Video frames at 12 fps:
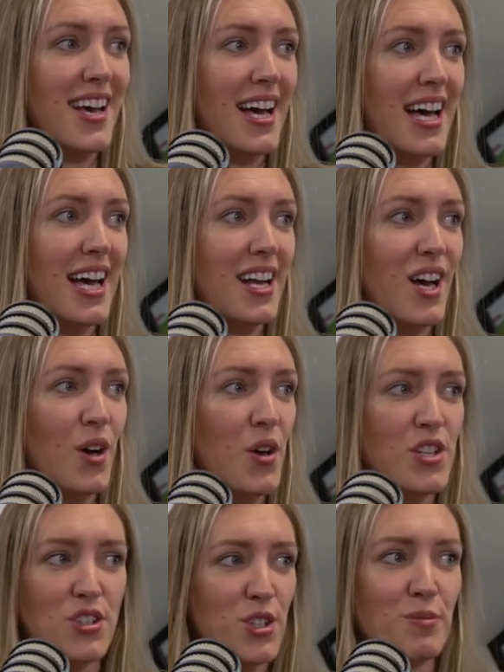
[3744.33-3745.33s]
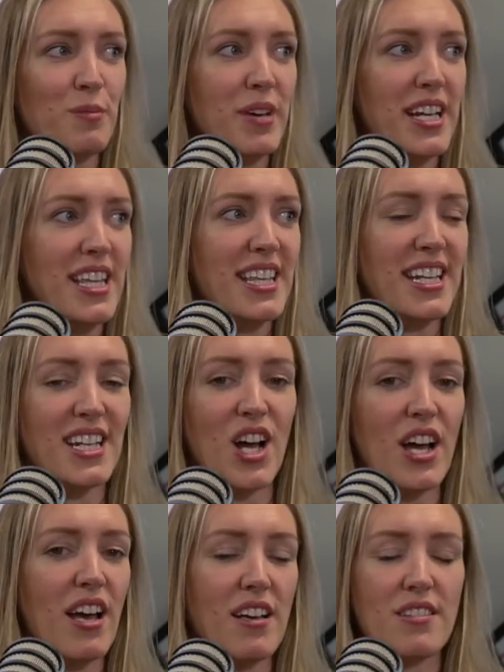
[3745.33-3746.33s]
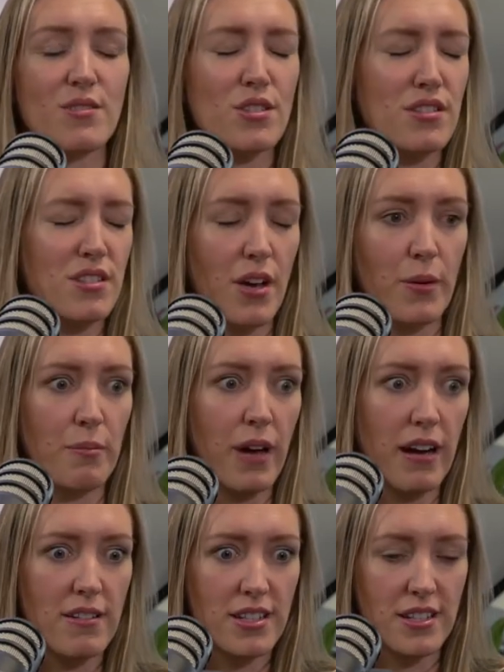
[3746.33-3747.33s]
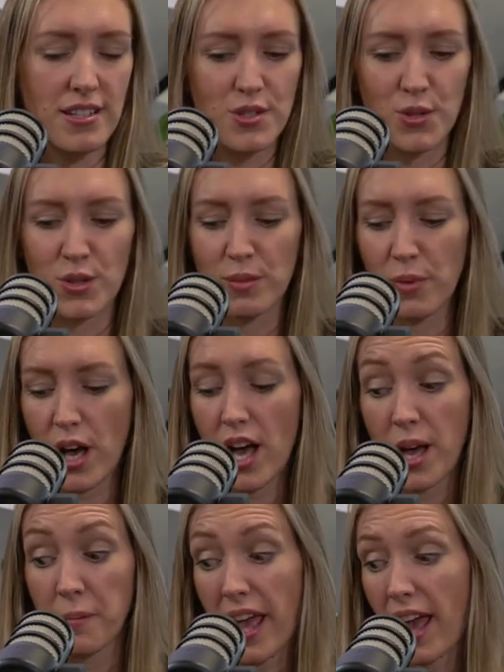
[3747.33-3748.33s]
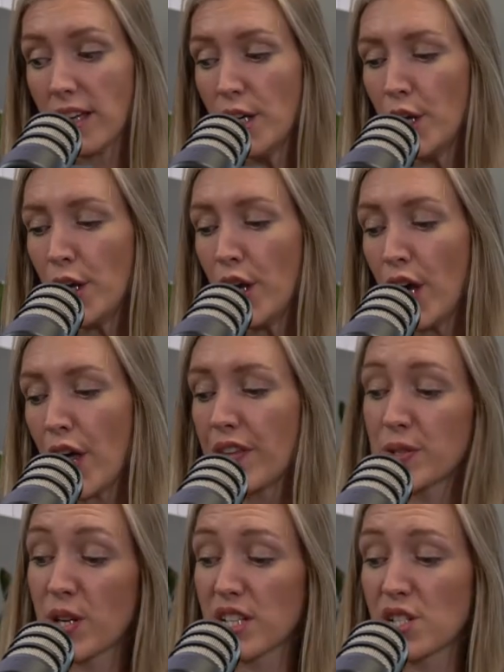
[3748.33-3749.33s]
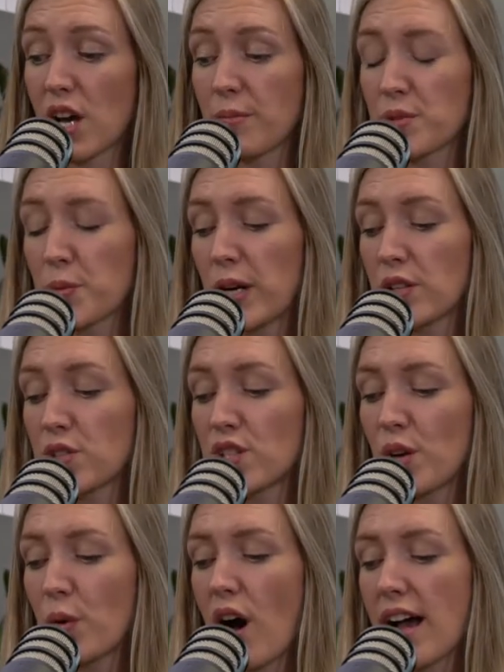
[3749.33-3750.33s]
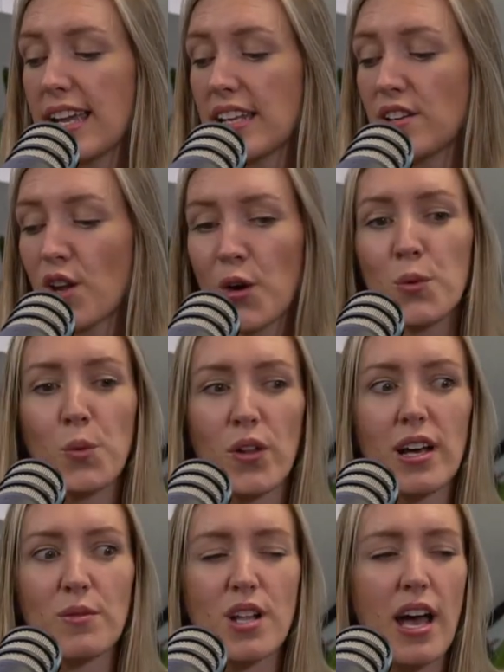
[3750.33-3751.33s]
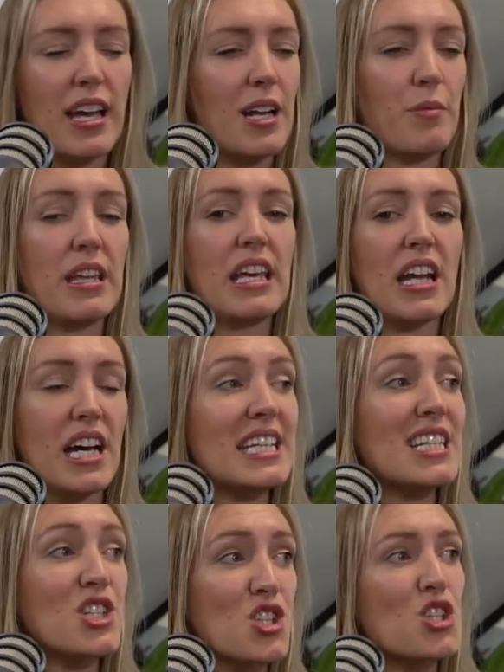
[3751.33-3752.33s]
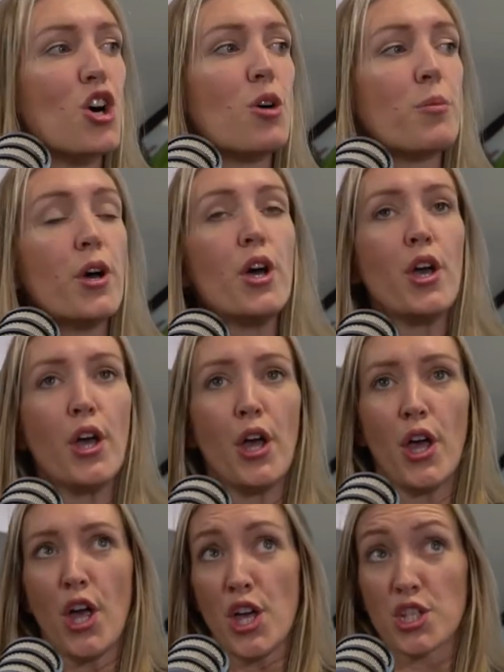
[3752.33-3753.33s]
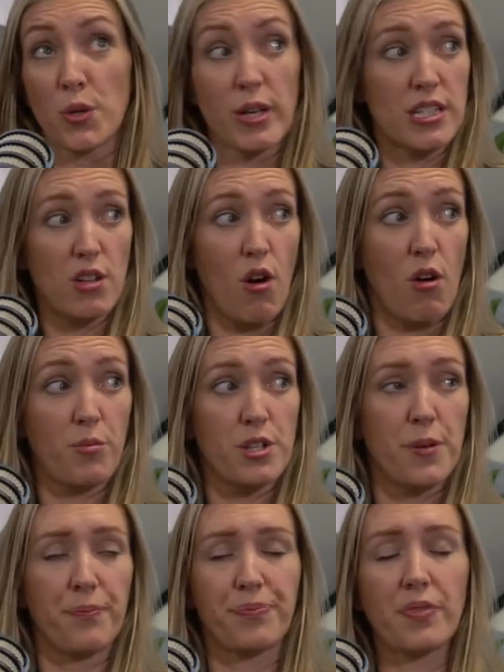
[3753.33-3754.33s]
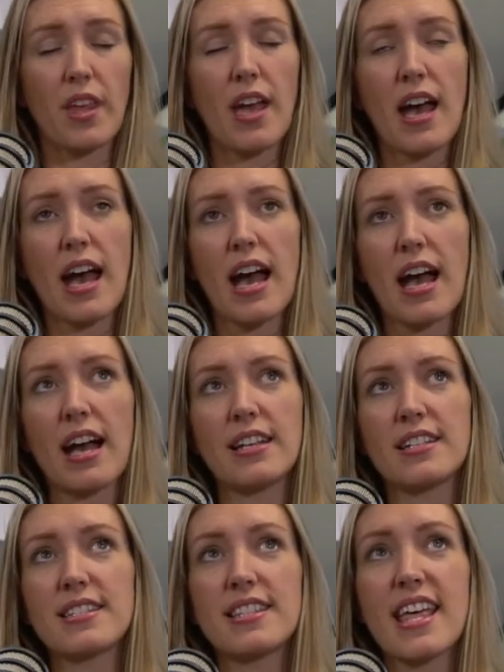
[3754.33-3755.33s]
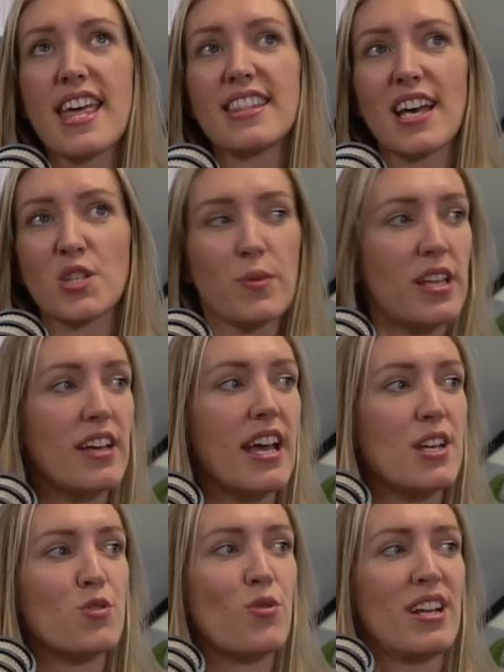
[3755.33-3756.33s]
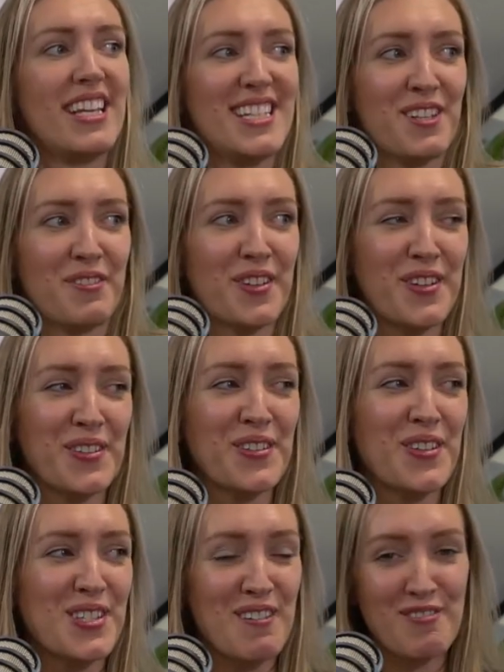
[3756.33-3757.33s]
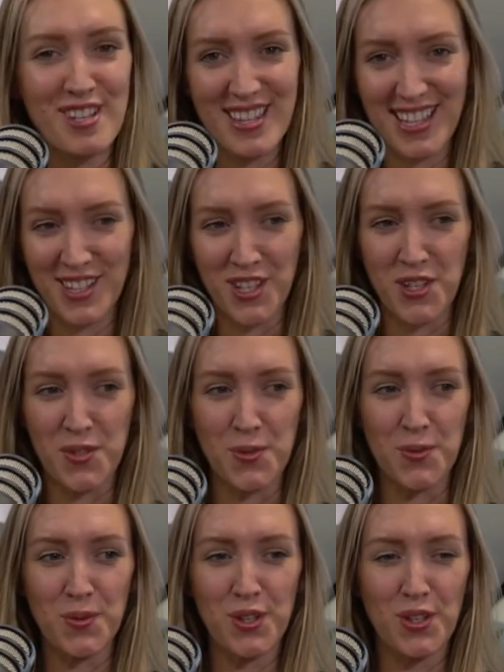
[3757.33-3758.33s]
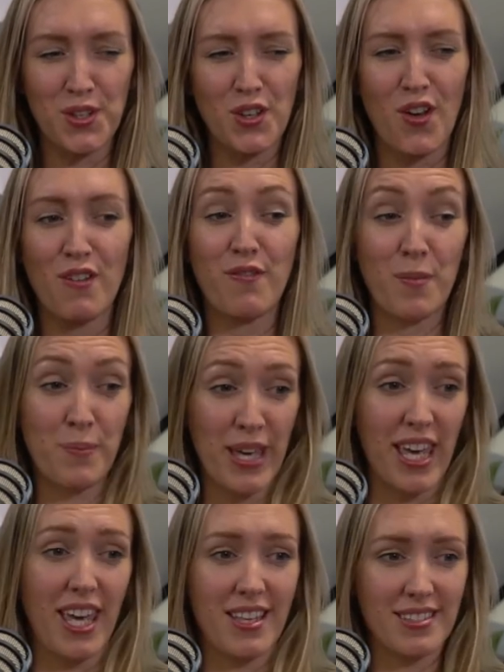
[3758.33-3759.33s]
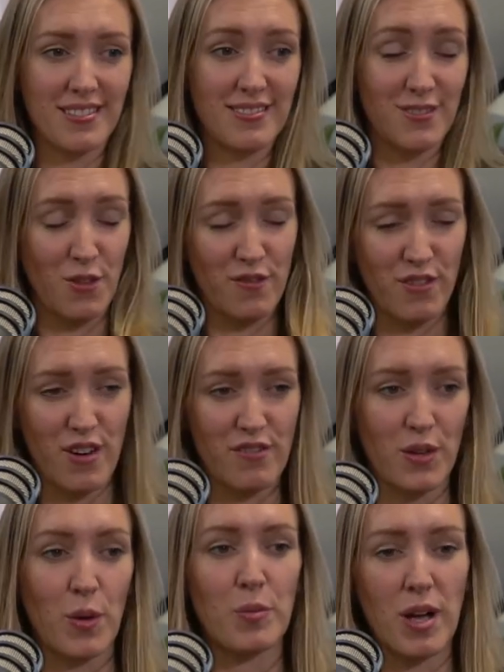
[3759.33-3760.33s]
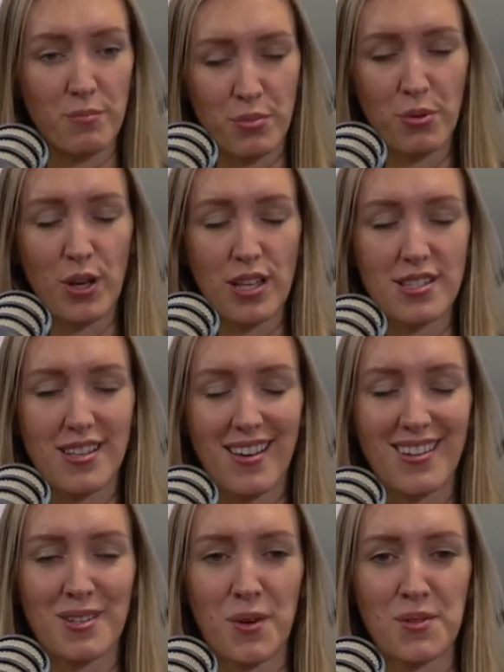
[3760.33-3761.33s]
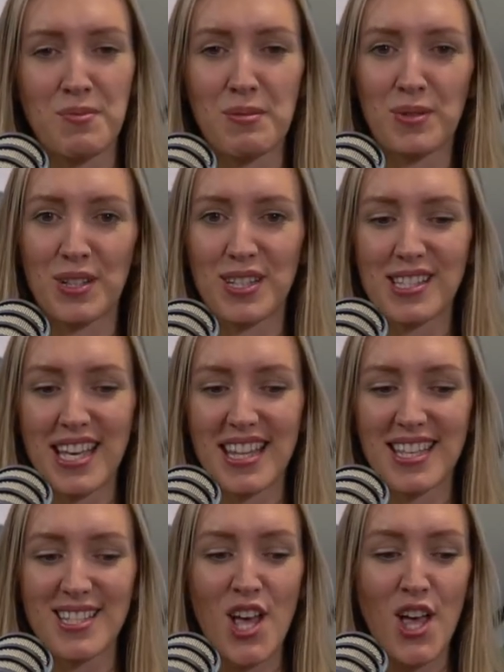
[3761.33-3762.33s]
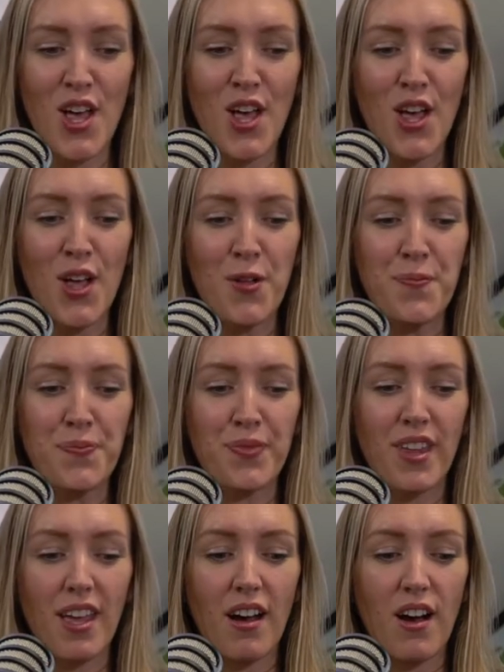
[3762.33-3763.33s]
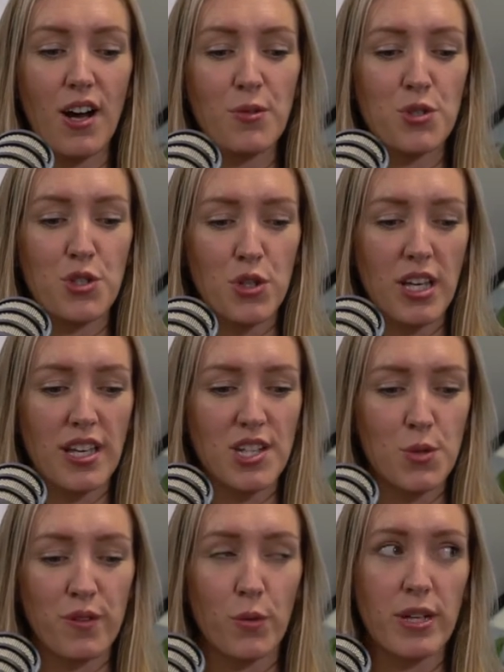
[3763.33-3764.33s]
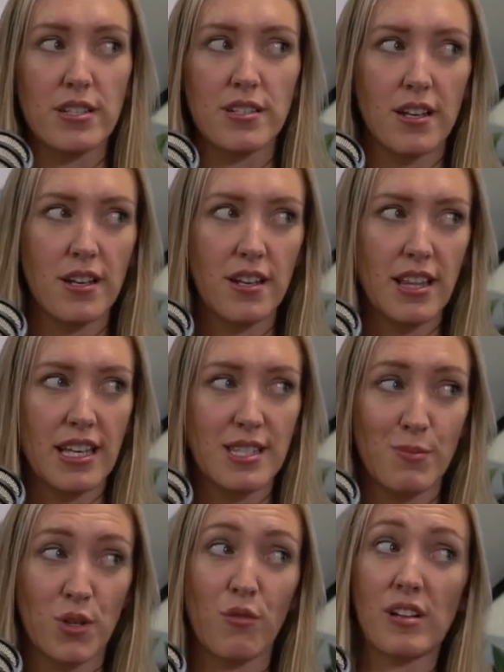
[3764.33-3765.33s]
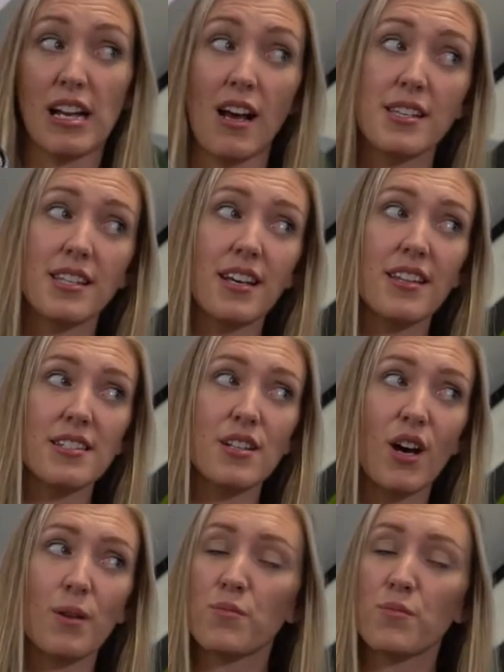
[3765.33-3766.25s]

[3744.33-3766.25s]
And I couldn't remember anything. And I, it was so embarrassing, that story. But um, yeah, and there's another time as well. So I know what that was like. And I'm thinking, I need to stop. So I stopped. And then that's when it gets really difficult because everything that you, for me, not for everyone, but I'm pretty certain that most people can say this I was drinking to avoid certain things, but not realizing at the time.